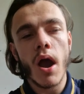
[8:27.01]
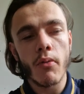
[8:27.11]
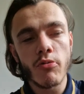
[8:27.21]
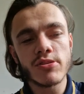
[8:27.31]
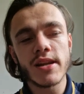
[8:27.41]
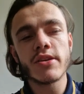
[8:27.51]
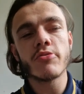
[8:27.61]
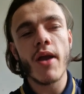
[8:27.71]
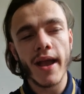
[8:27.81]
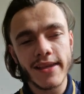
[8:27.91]
I will see
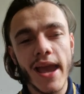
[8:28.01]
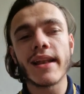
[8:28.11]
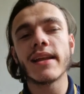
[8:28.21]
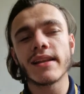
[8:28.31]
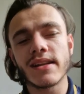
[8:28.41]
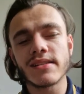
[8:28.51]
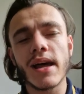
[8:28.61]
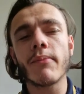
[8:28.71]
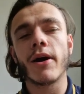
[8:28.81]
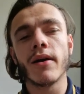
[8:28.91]
you again in the
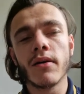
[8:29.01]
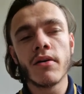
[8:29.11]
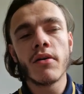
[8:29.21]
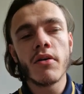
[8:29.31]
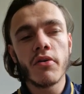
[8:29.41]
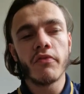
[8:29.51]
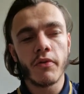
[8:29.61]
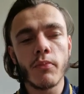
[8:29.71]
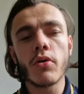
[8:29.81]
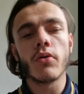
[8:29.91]
summer for
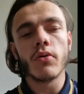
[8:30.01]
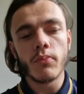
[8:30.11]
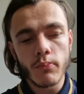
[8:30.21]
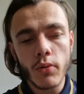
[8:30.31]
more,